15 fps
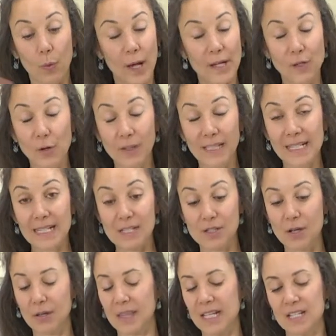And you only need to
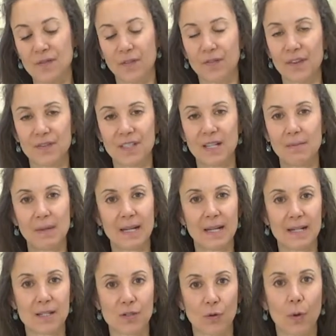soak these for 15
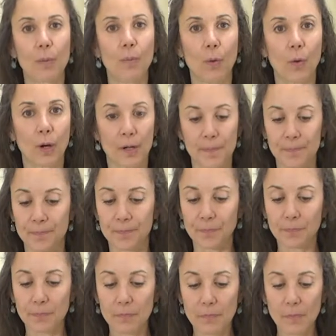minutes or more,
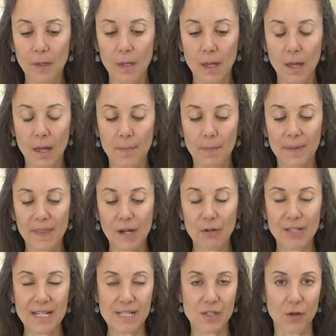but they
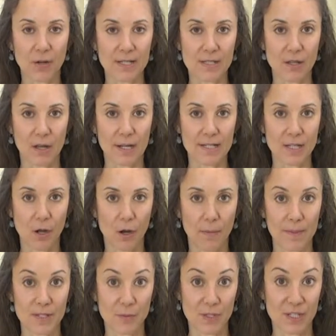don't need to soak as long as the
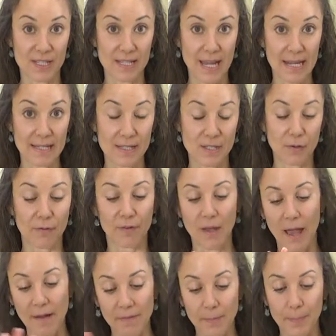almonds, which is nice. So if you
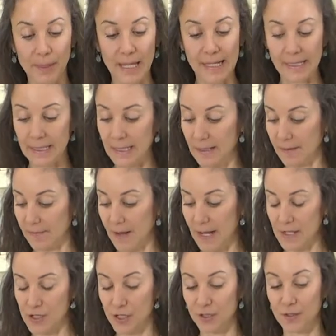haven't planned it in
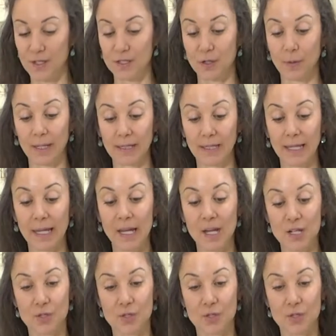advance, you can do this quickly.